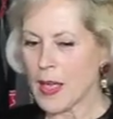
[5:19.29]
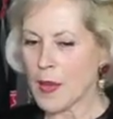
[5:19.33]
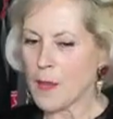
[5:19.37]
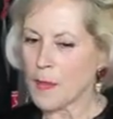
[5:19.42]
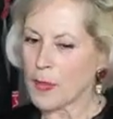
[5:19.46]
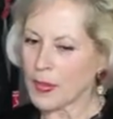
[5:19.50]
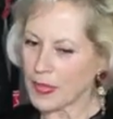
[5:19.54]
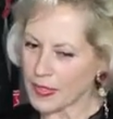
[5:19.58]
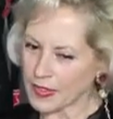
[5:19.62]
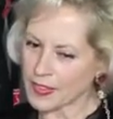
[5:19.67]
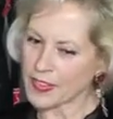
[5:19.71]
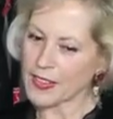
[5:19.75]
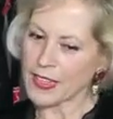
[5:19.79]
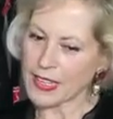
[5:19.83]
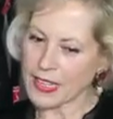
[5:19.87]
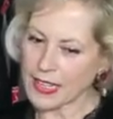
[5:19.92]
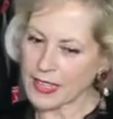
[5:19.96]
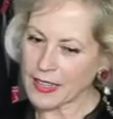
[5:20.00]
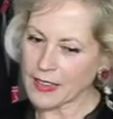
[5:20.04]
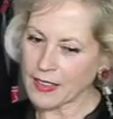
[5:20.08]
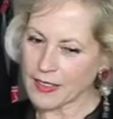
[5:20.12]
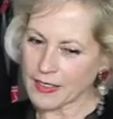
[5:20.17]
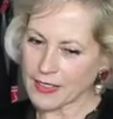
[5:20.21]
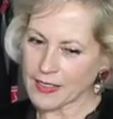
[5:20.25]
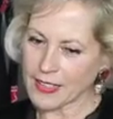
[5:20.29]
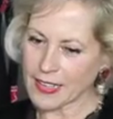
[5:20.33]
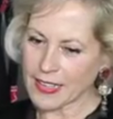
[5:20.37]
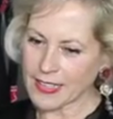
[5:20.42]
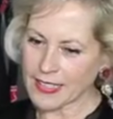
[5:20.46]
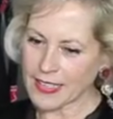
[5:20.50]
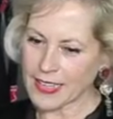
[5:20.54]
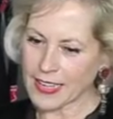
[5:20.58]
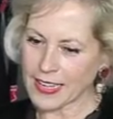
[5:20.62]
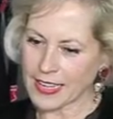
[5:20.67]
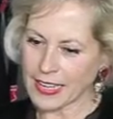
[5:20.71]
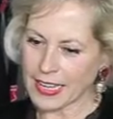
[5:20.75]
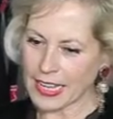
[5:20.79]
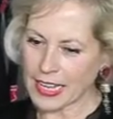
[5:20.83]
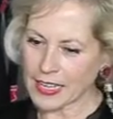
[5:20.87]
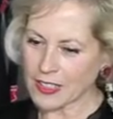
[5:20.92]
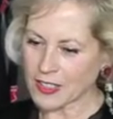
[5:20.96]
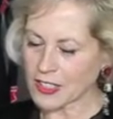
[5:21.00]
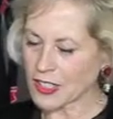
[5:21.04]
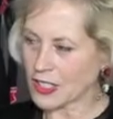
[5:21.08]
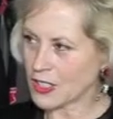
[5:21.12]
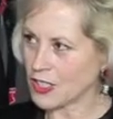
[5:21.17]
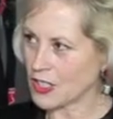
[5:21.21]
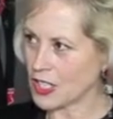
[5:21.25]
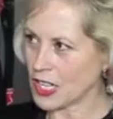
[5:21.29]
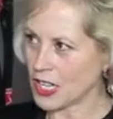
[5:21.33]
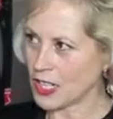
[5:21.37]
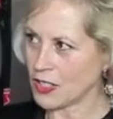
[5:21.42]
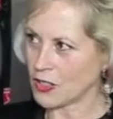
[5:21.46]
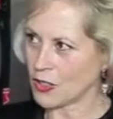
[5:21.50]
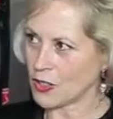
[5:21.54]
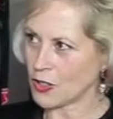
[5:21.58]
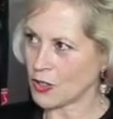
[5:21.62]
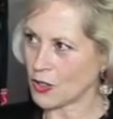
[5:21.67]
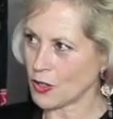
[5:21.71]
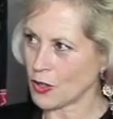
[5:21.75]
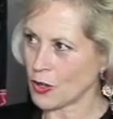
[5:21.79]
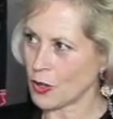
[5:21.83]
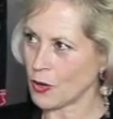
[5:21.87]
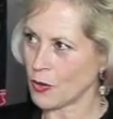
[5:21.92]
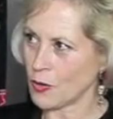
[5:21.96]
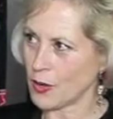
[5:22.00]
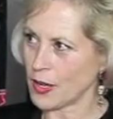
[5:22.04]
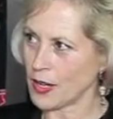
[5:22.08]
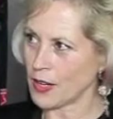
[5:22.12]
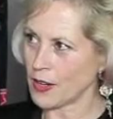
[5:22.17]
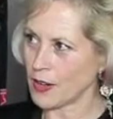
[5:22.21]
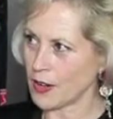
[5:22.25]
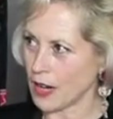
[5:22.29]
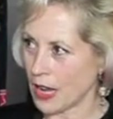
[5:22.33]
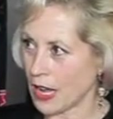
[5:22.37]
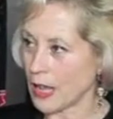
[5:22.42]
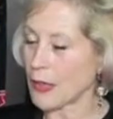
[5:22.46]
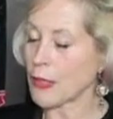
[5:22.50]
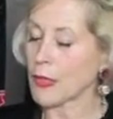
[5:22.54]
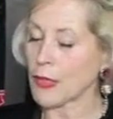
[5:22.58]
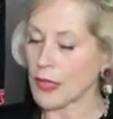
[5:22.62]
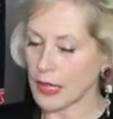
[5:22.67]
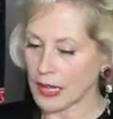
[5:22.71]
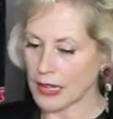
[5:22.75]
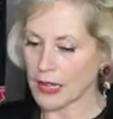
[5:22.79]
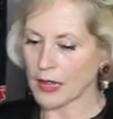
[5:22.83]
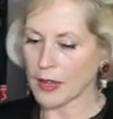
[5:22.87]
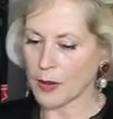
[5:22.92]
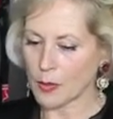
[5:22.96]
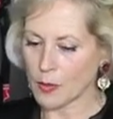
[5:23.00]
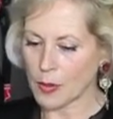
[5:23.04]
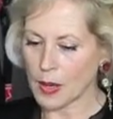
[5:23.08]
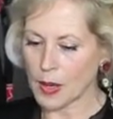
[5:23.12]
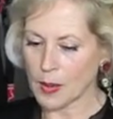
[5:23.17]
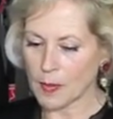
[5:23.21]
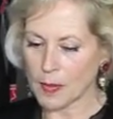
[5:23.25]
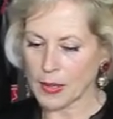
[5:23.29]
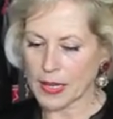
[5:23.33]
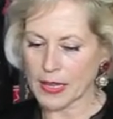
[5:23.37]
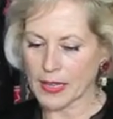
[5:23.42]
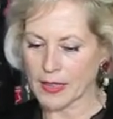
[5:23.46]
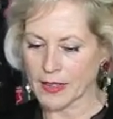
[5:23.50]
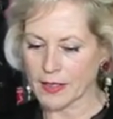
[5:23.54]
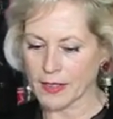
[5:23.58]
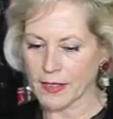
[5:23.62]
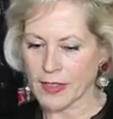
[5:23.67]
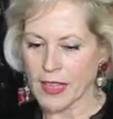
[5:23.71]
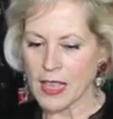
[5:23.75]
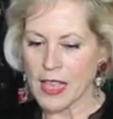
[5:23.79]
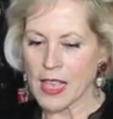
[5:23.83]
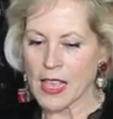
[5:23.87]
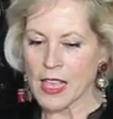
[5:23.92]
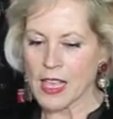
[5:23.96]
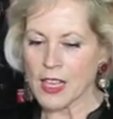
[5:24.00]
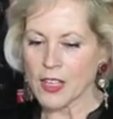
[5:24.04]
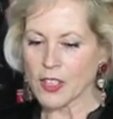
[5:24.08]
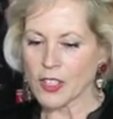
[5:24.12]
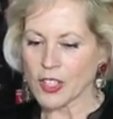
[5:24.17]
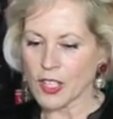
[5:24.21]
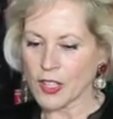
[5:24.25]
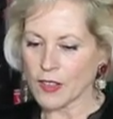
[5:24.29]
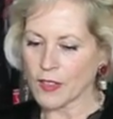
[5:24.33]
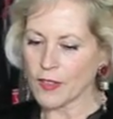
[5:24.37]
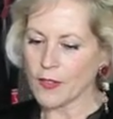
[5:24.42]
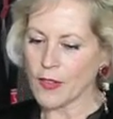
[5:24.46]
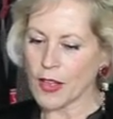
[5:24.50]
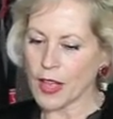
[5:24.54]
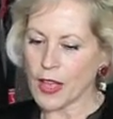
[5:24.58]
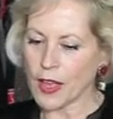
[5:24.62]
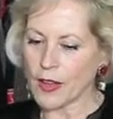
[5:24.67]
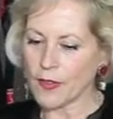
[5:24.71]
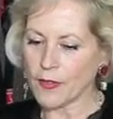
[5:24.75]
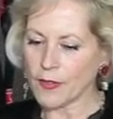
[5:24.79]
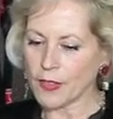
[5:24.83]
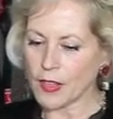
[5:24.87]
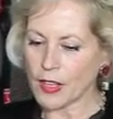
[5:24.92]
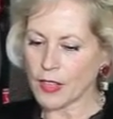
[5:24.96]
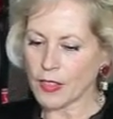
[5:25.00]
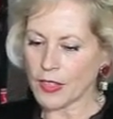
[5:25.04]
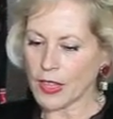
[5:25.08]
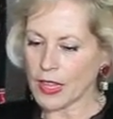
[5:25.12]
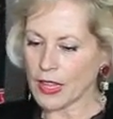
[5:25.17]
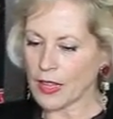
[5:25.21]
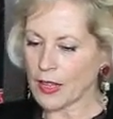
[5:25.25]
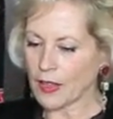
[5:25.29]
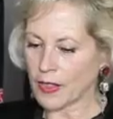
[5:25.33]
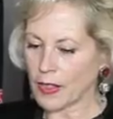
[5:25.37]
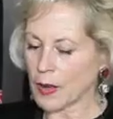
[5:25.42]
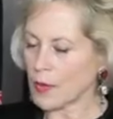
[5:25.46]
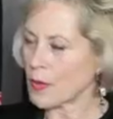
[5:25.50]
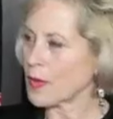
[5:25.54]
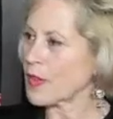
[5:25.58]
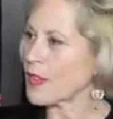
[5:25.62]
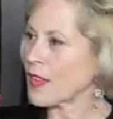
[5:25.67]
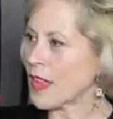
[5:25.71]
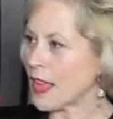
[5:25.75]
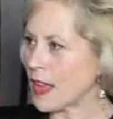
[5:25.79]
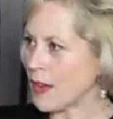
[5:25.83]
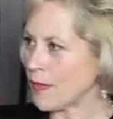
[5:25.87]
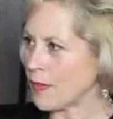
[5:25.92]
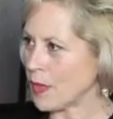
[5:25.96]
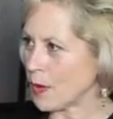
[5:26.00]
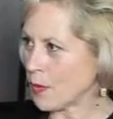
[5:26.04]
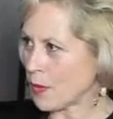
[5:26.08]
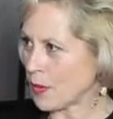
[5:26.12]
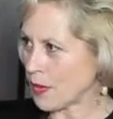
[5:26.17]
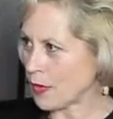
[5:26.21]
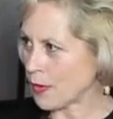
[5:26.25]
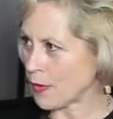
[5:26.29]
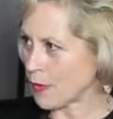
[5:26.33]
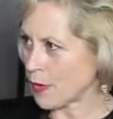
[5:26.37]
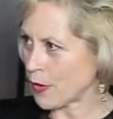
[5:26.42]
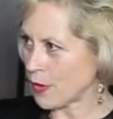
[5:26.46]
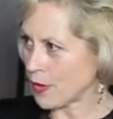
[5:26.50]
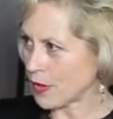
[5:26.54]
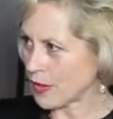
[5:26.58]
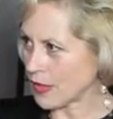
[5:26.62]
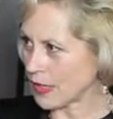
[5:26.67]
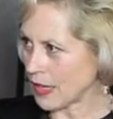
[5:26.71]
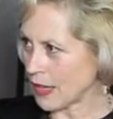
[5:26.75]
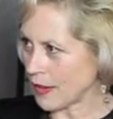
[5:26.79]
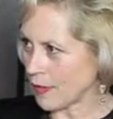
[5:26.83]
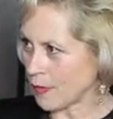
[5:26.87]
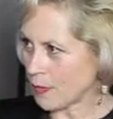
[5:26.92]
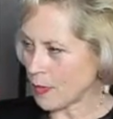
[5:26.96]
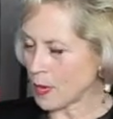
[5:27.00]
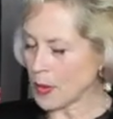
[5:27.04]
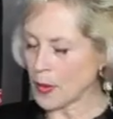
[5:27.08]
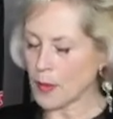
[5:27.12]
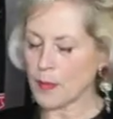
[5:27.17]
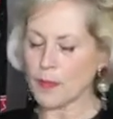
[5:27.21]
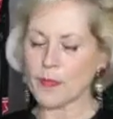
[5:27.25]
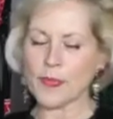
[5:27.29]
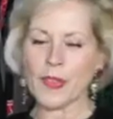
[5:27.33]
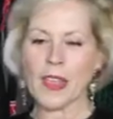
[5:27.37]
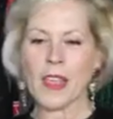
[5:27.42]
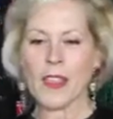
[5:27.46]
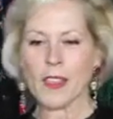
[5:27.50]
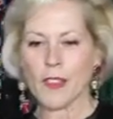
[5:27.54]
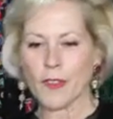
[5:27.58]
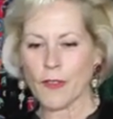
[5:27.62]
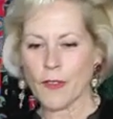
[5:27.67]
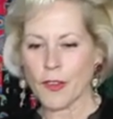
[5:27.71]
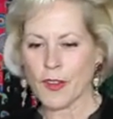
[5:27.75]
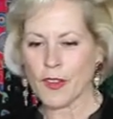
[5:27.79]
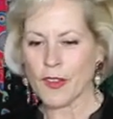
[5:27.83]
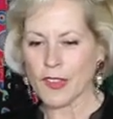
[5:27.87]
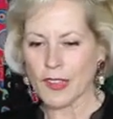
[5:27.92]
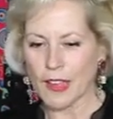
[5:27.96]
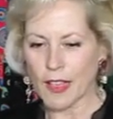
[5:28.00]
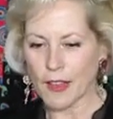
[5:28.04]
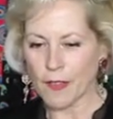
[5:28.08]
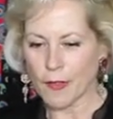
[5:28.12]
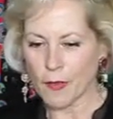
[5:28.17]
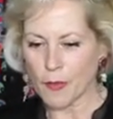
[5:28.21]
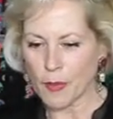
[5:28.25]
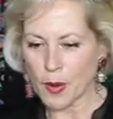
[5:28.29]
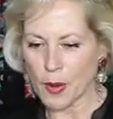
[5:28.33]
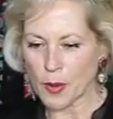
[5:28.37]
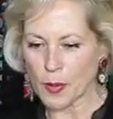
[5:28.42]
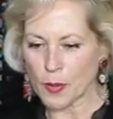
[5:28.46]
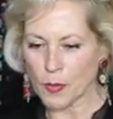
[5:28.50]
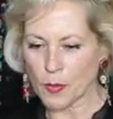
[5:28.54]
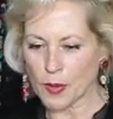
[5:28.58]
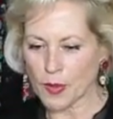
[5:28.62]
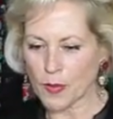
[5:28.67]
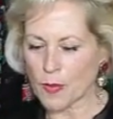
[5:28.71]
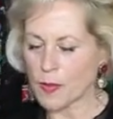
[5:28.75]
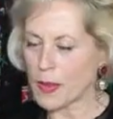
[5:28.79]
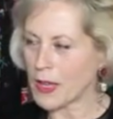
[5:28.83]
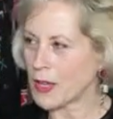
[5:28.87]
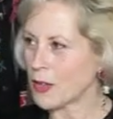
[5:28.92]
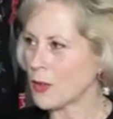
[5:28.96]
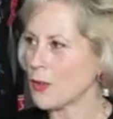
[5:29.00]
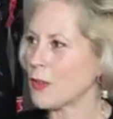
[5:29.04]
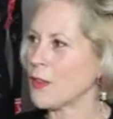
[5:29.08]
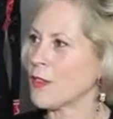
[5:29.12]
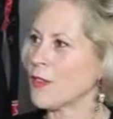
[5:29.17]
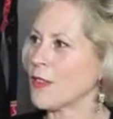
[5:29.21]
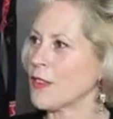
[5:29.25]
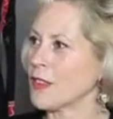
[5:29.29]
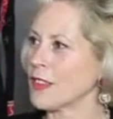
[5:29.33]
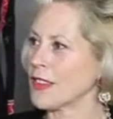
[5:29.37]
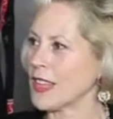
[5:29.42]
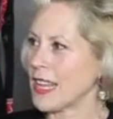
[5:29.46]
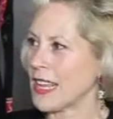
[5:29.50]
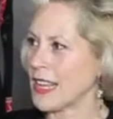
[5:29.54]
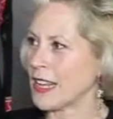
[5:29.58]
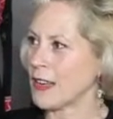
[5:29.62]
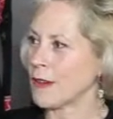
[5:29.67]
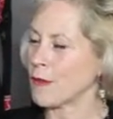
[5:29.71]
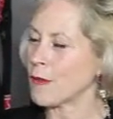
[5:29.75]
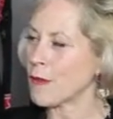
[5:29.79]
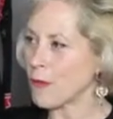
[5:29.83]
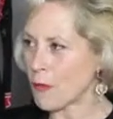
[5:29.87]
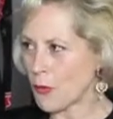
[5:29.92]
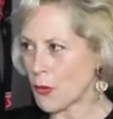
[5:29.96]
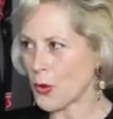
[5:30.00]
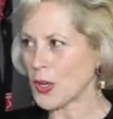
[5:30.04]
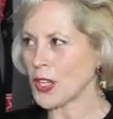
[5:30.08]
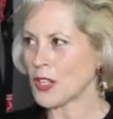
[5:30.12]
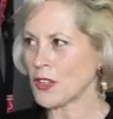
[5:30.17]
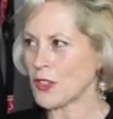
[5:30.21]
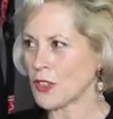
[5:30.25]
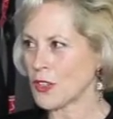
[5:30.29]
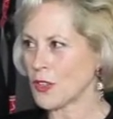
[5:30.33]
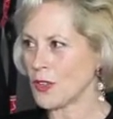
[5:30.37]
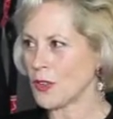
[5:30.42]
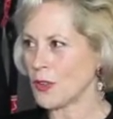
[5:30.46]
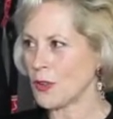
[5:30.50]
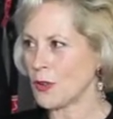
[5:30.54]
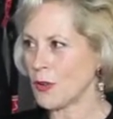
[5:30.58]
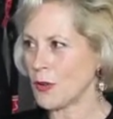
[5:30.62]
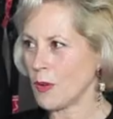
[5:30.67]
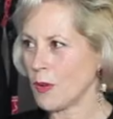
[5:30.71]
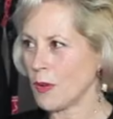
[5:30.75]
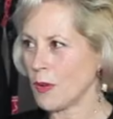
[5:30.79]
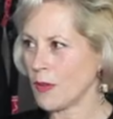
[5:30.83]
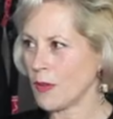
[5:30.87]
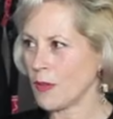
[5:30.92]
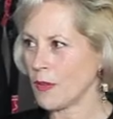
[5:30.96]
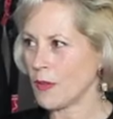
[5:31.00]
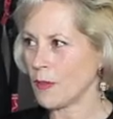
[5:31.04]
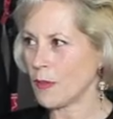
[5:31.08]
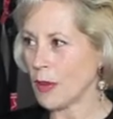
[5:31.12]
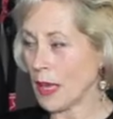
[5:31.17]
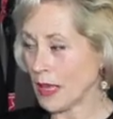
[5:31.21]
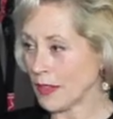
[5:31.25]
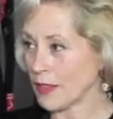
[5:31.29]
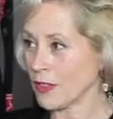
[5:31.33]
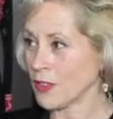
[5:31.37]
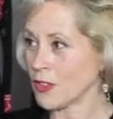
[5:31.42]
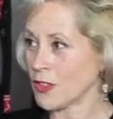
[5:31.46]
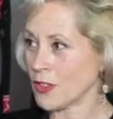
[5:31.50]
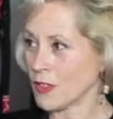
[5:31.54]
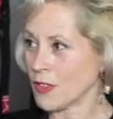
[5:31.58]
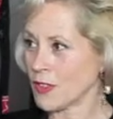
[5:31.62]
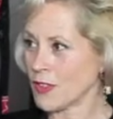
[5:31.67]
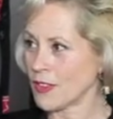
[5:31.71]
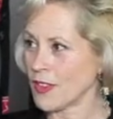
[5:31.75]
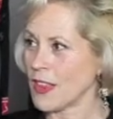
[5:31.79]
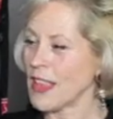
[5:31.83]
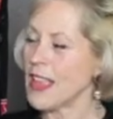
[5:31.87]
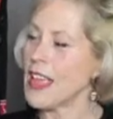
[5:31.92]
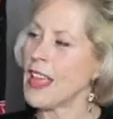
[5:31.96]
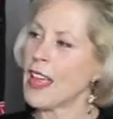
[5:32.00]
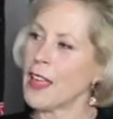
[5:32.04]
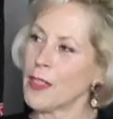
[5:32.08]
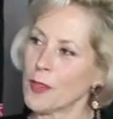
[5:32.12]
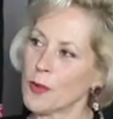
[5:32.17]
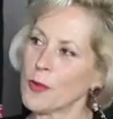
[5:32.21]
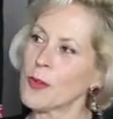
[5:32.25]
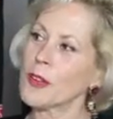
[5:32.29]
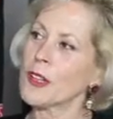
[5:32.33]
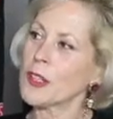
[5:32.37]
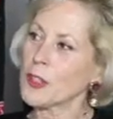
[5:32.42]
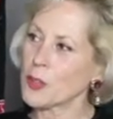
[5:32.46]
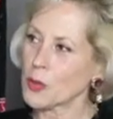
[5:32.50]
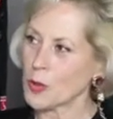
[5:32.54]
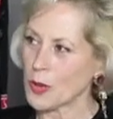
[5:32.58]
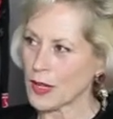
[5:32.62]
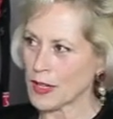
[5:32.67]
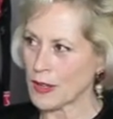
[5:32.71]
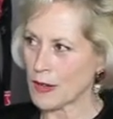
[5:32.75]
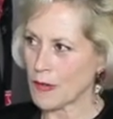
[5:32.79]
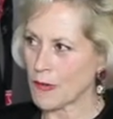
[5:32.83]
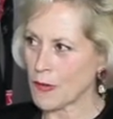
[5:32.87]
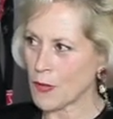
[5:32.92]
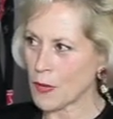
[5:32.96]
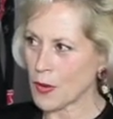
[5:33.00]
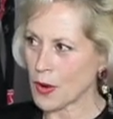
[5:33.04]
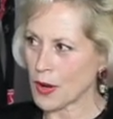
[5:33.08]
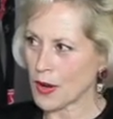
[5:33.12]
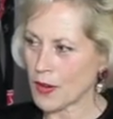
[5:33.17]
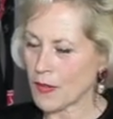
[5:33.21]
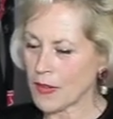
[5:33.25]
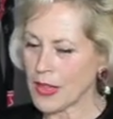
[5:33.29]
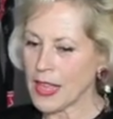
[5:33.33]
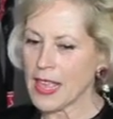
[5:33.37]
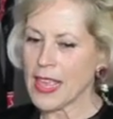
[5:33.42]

But the sinking of the Titanic actually changed her career, I think, in a way, because she survived. They were saved. They were in the first lifeboat. The first lifeboat was meant to have taken 42 passengers, and there were only 24.